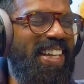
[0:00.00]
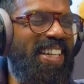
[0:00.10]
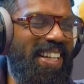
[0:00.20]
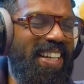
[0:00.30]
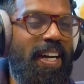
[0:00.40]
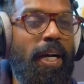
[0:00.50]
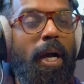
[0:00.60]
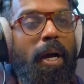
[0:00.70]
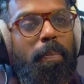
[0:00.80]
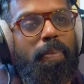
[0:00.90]
Yeah,
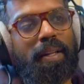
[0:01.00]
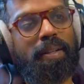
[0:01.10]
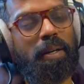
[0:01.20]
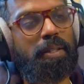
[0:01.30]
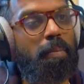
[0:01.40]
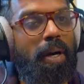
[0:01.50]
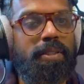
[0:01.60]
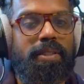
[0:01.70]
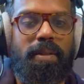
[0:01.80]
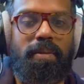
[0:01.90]
but
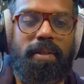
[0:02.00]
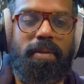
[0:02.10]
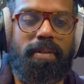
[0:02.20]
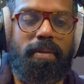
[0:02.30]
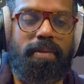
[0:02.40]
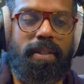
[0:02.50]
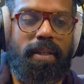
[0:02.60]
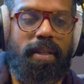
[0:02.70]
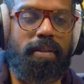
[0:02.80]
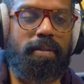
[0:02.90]

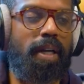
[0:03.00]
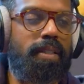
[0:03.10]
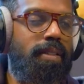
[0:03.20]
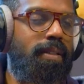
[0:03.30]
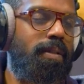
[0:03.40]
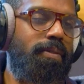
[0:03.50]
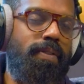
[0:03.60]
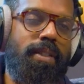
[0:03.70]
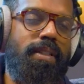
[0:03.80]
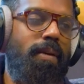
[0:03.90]
the most incredible
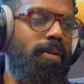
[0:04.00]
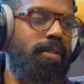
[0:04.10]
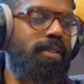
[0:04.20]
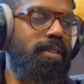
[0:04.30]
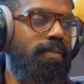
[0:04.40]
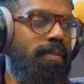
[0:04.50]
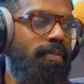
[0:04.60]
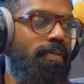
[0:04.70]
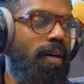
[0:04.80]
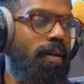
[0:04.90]
thing is like watching the
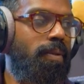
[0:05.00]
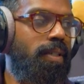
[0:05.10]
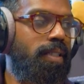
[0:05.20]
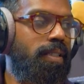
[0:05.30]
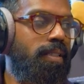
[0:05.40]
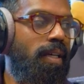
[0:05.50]
fireworks.